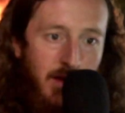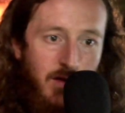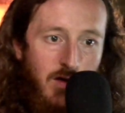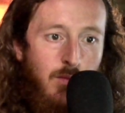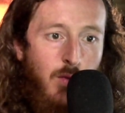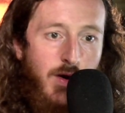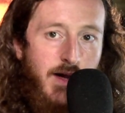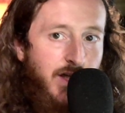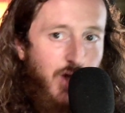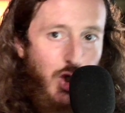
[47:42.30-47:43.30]
little more
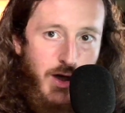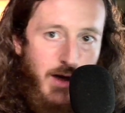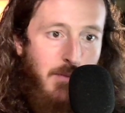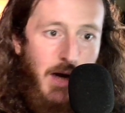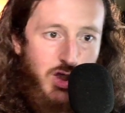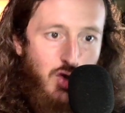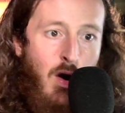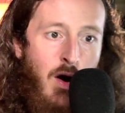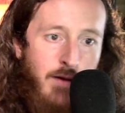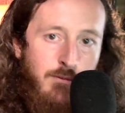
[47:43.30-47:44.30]
intricate by
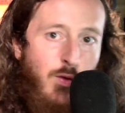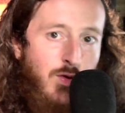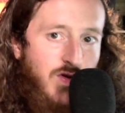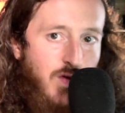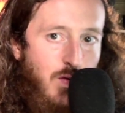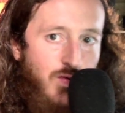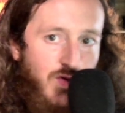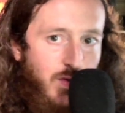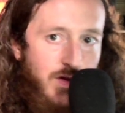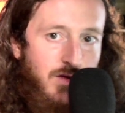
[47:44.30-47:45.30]
drawing more
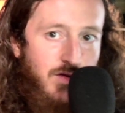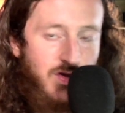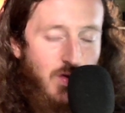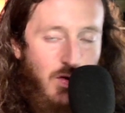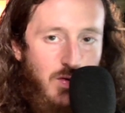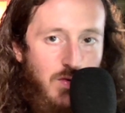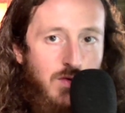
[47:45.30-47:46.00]
circles within the circle.